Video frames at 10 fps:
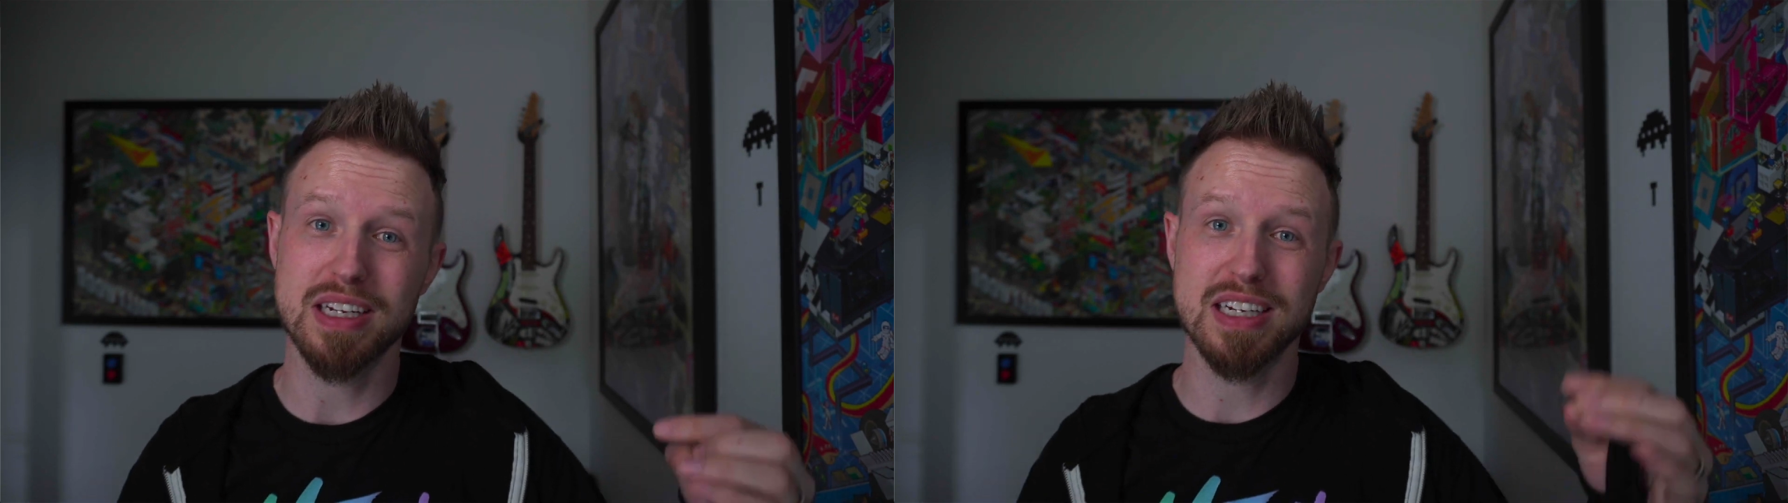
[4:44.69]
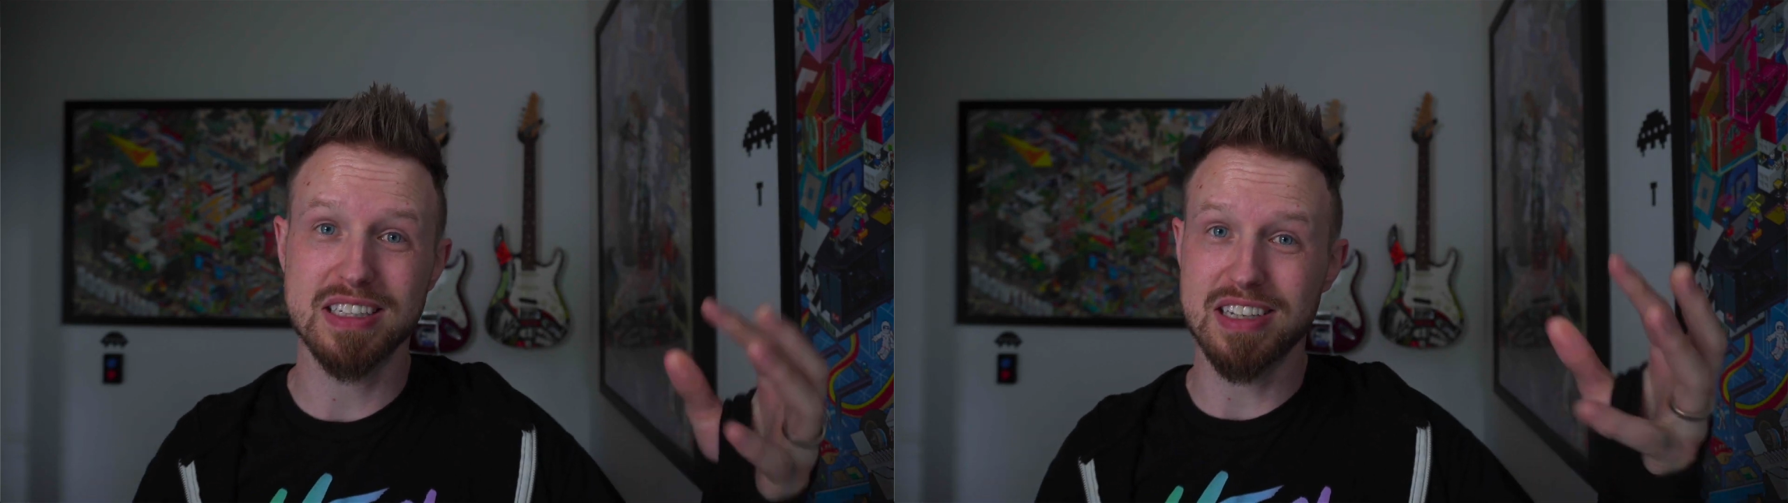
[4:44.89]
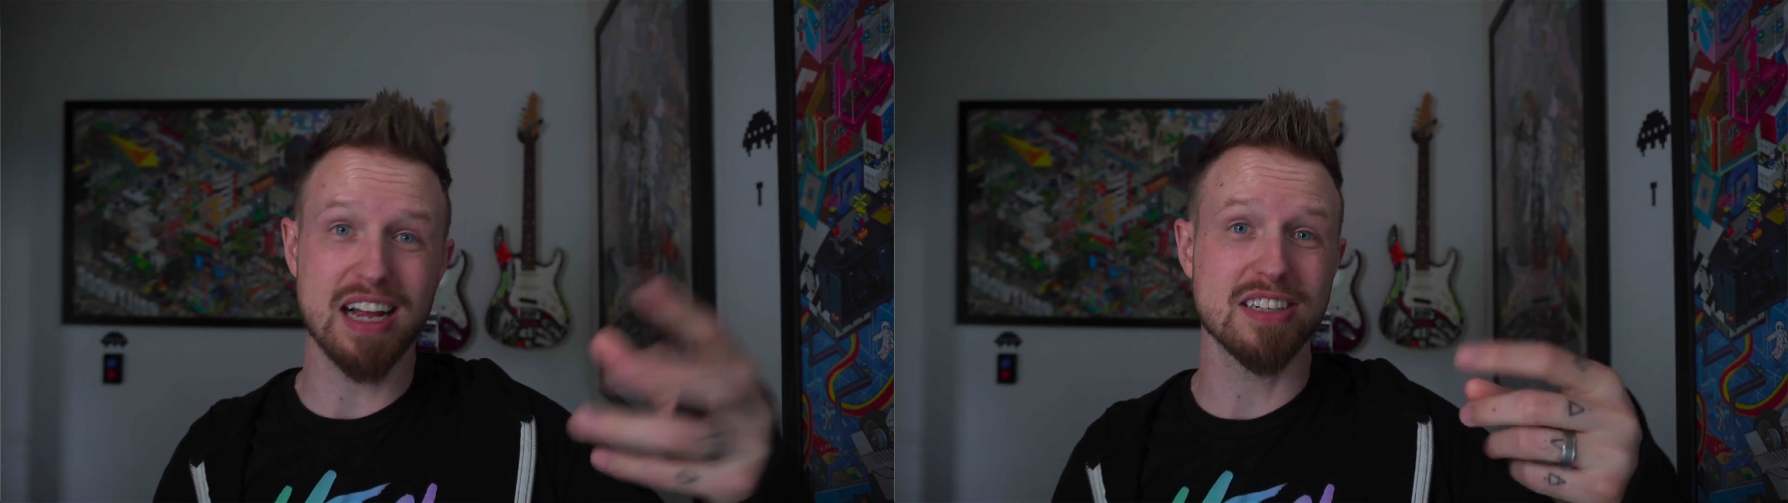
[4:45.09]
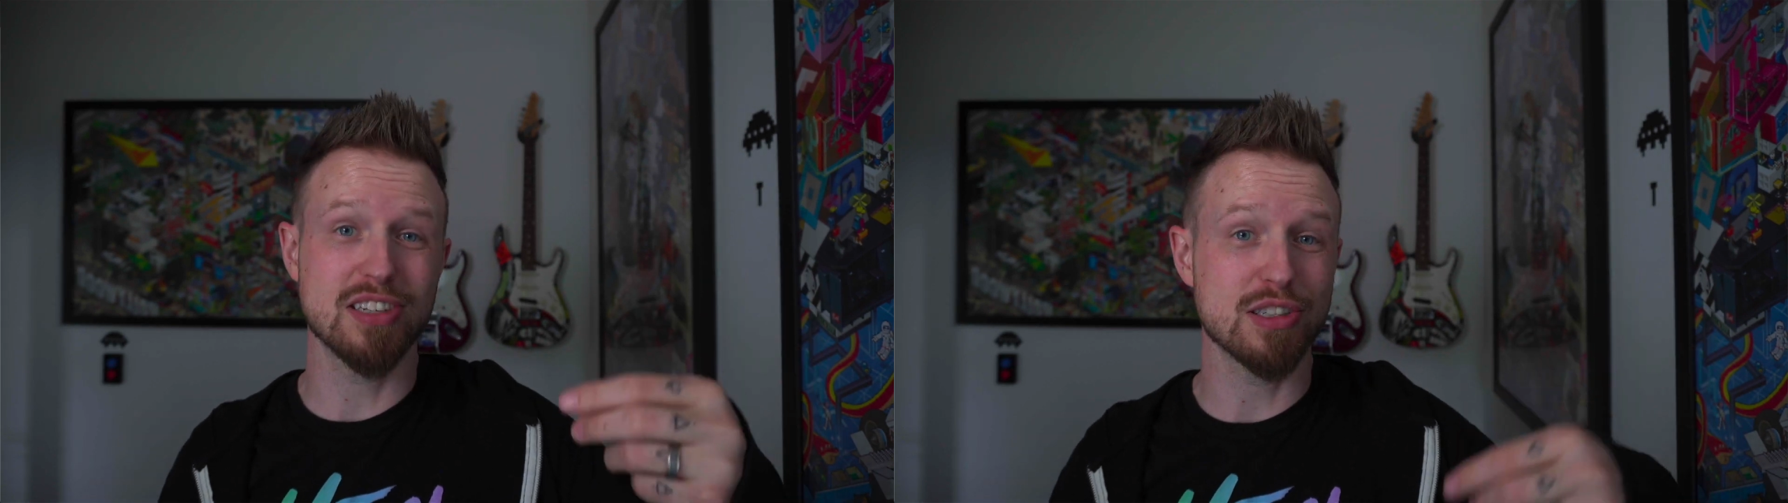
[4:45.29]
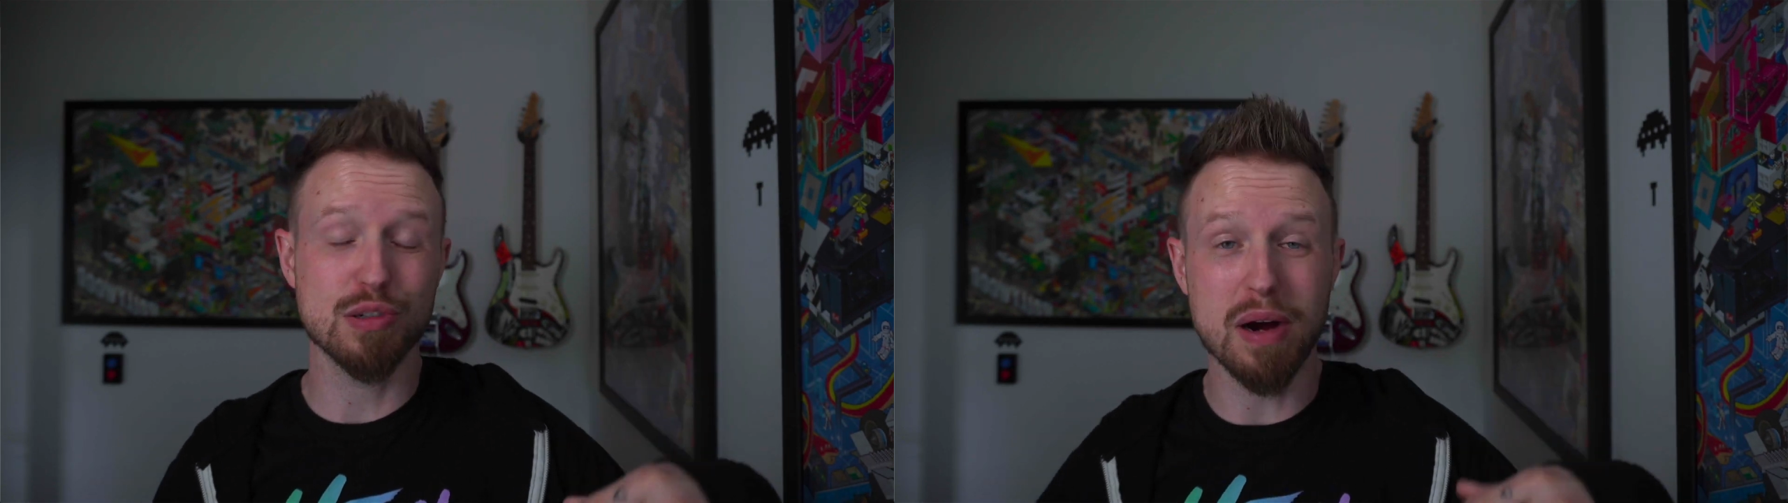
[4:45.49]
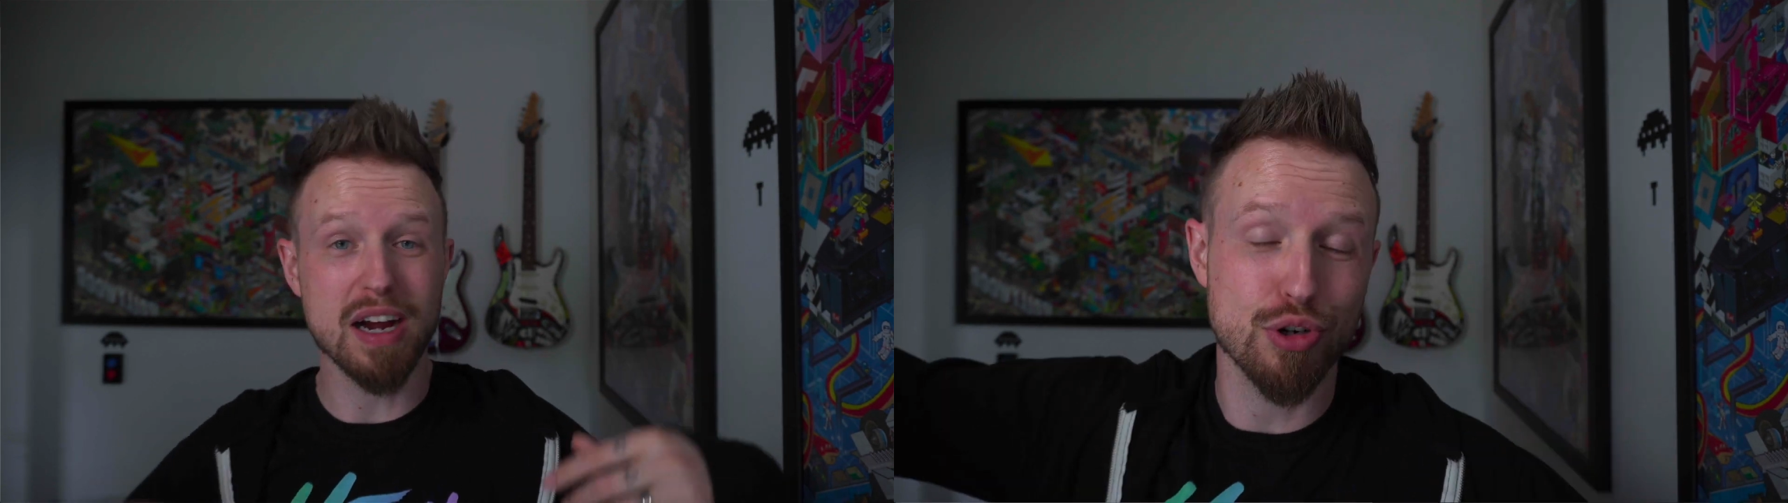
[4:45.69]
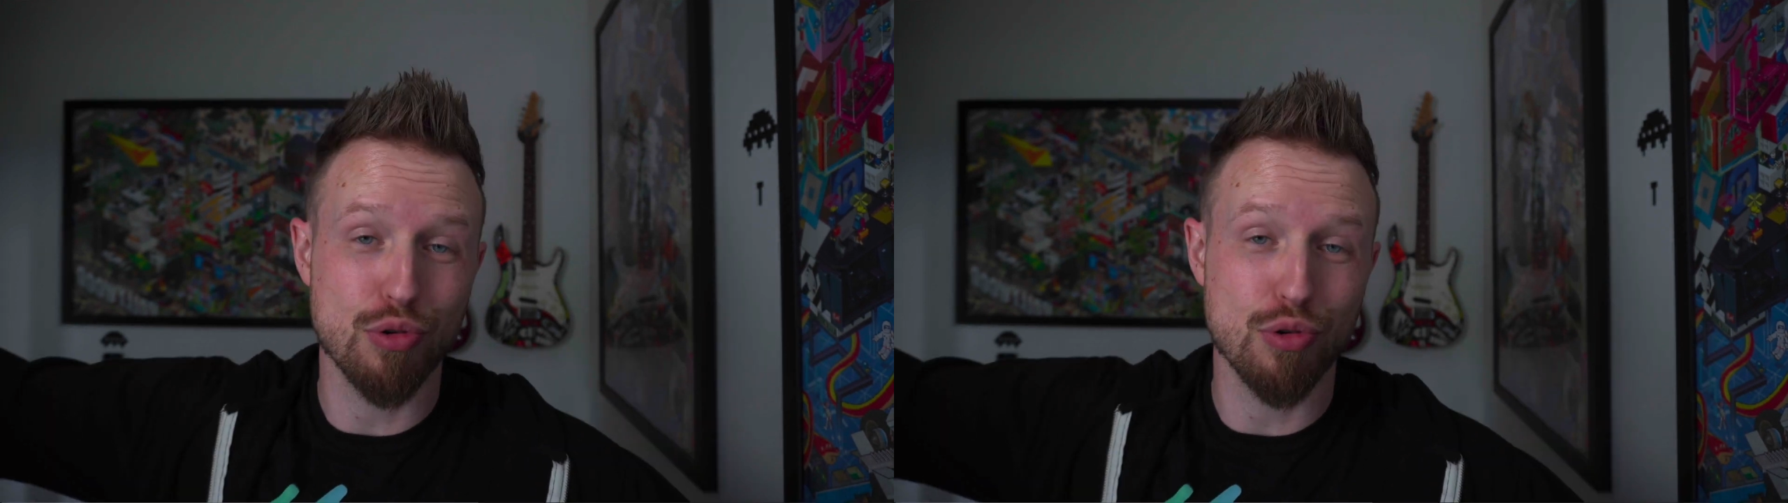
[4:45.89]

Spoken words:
It gets accessed by